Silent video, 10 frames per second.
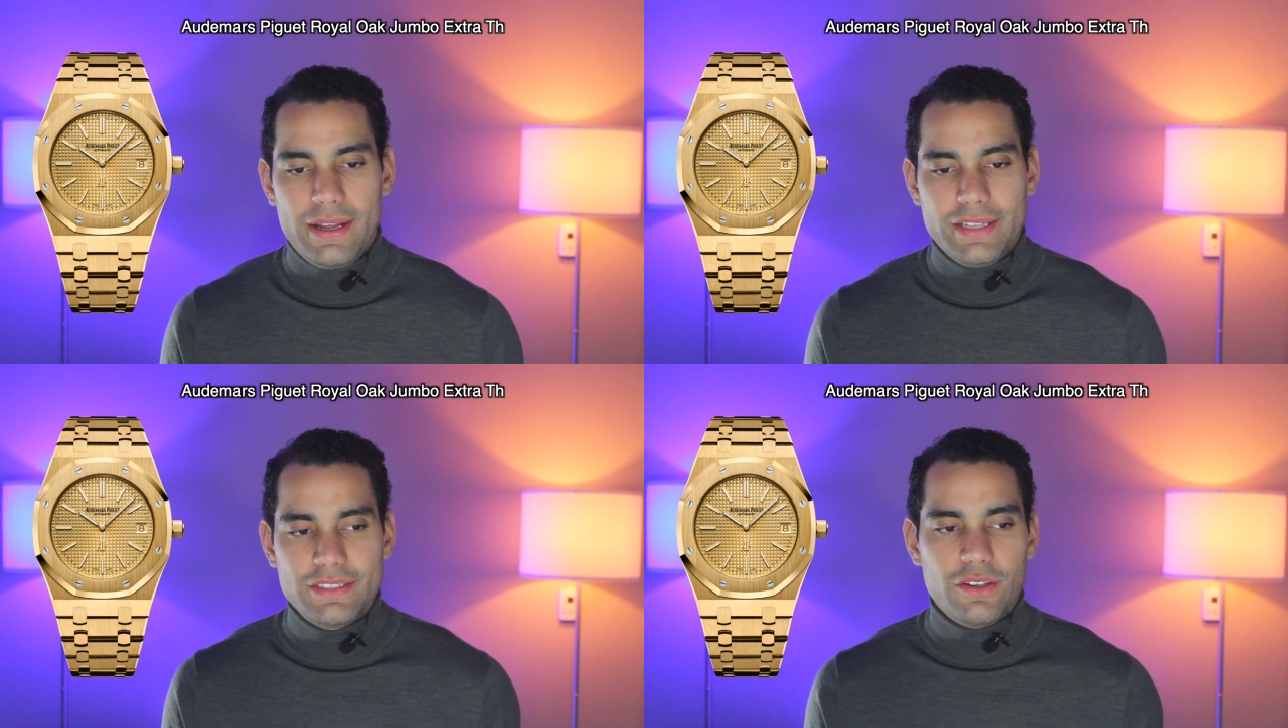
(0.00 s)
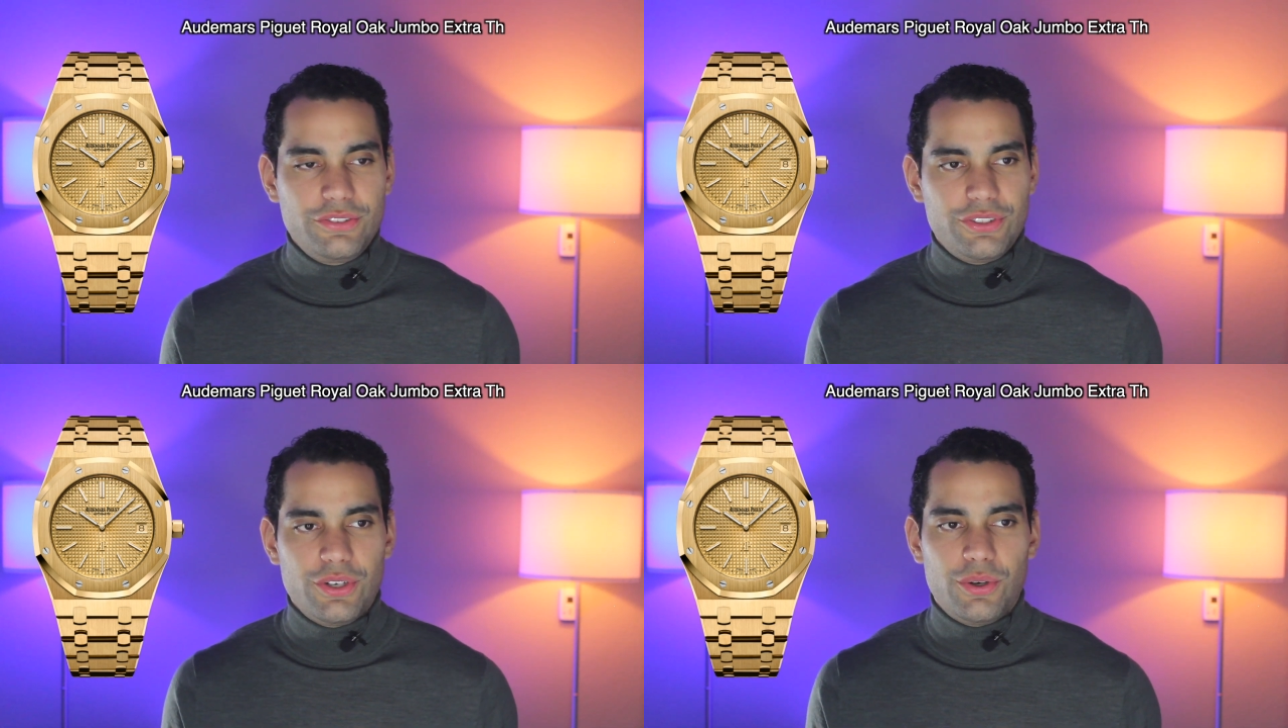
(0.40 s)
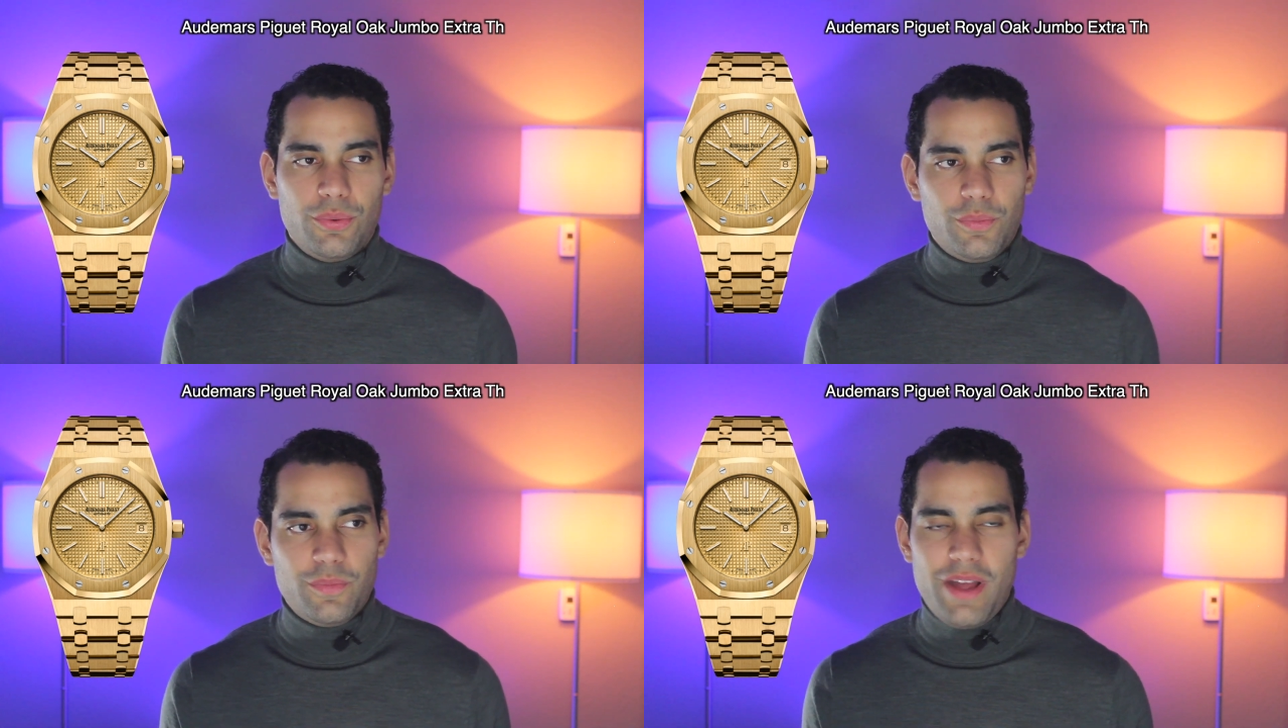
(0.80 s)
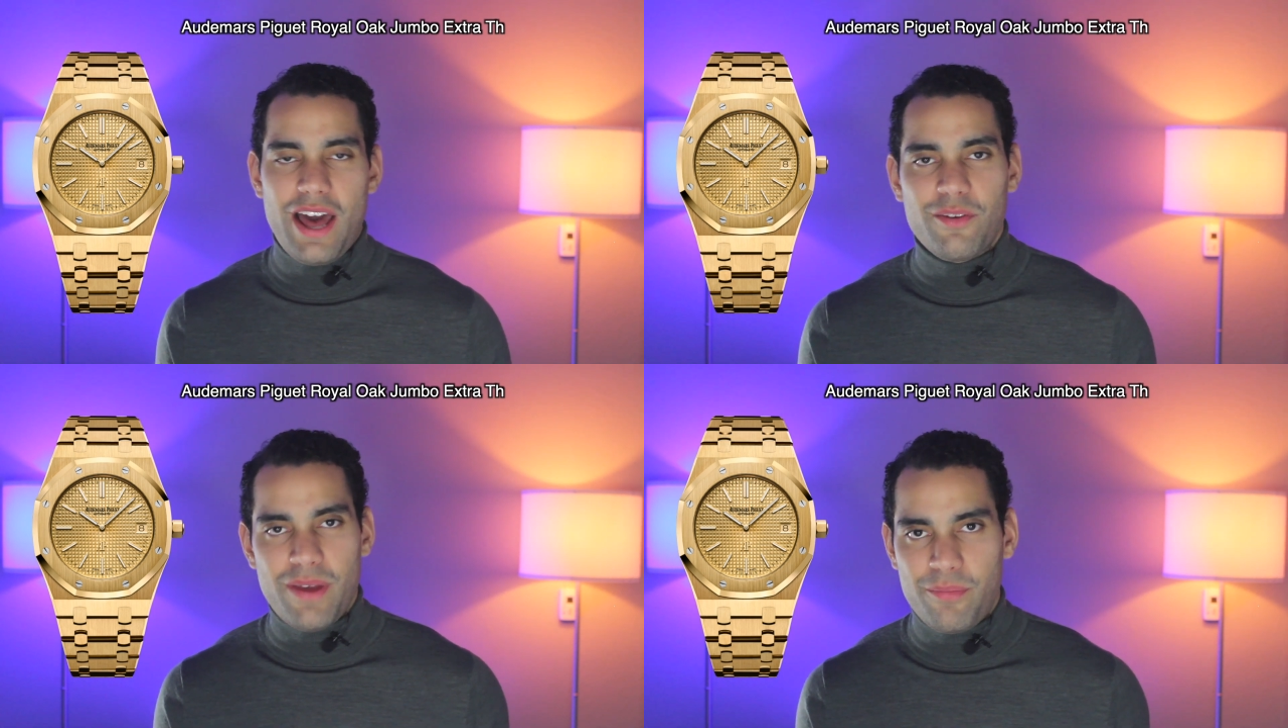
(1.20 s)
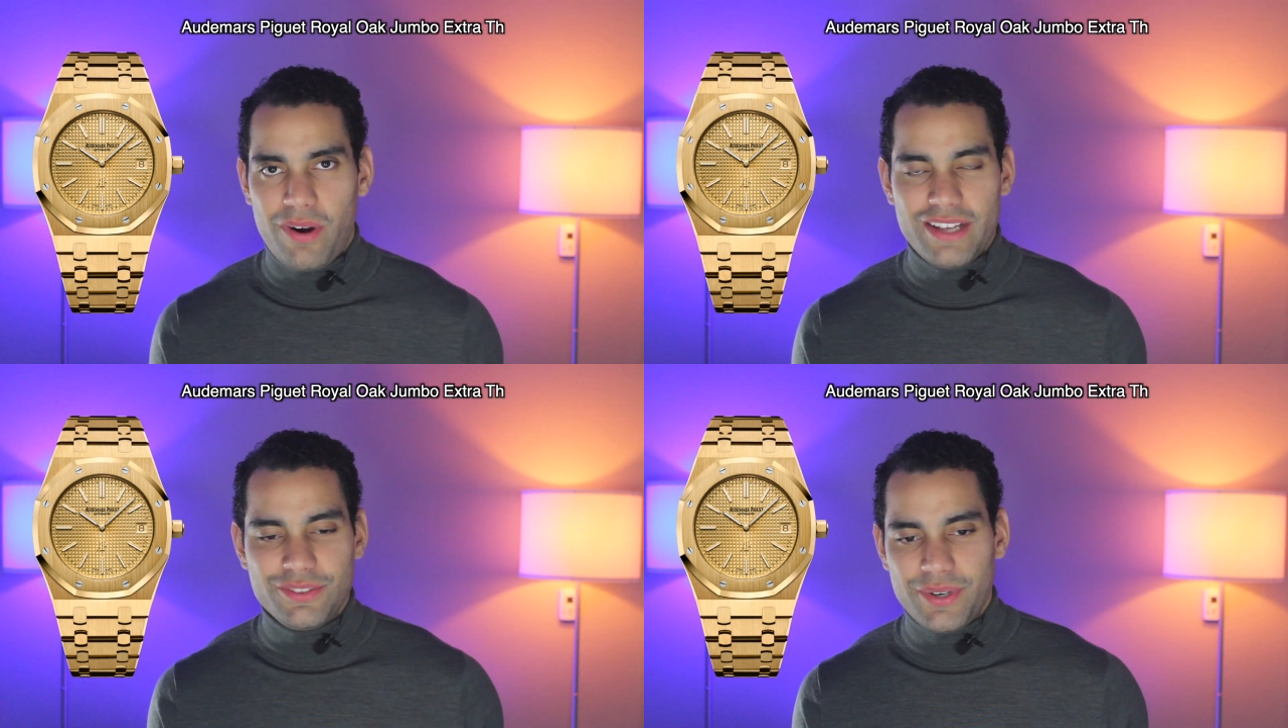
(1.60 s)
It's also out of my
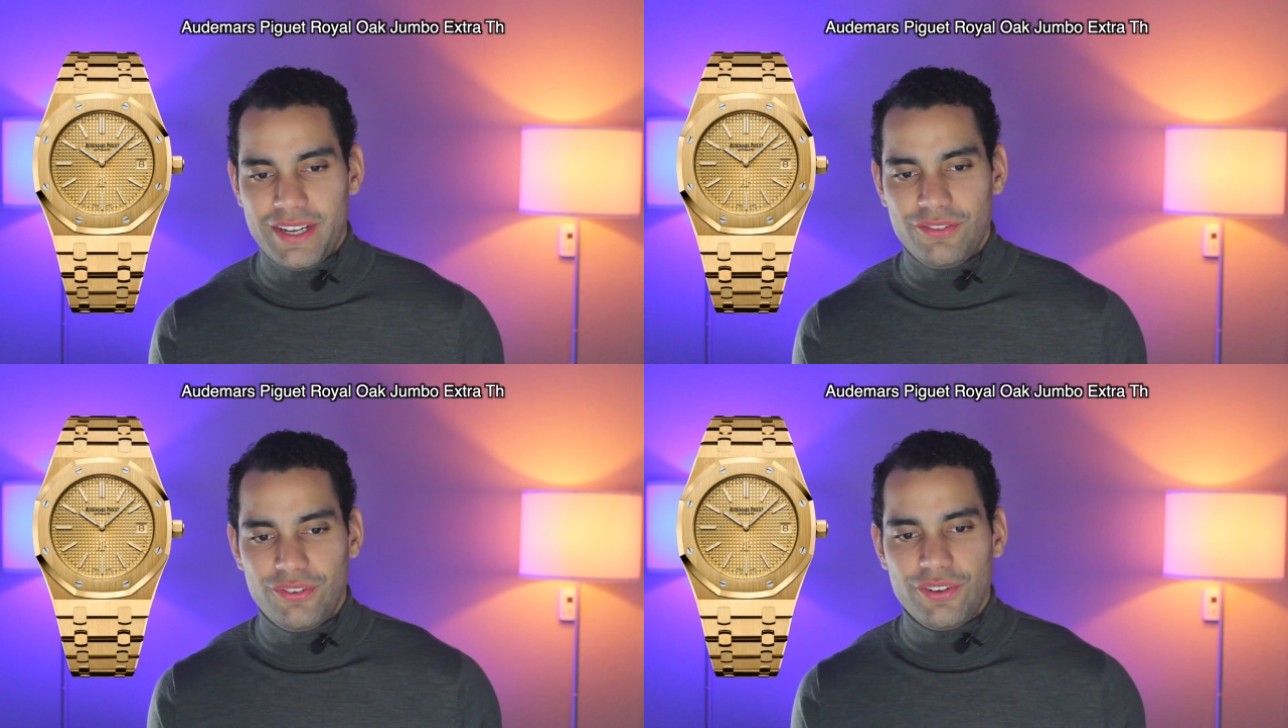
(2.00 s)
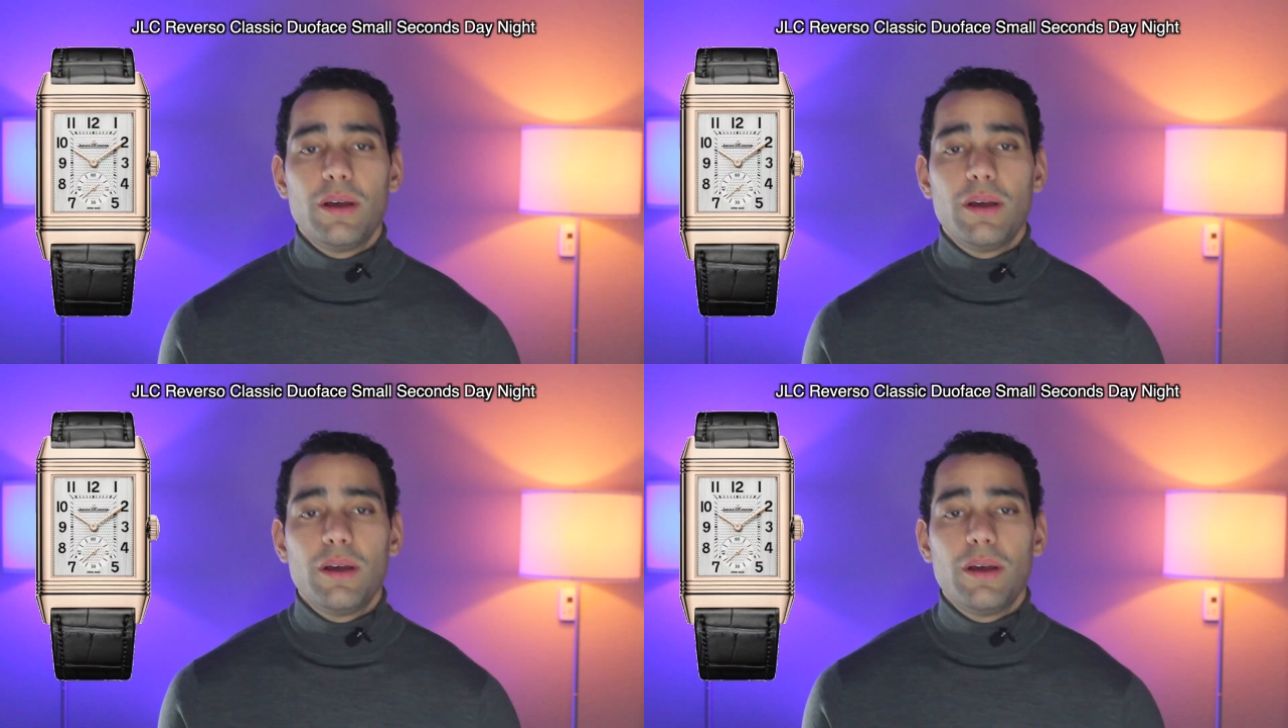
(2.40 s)
price range.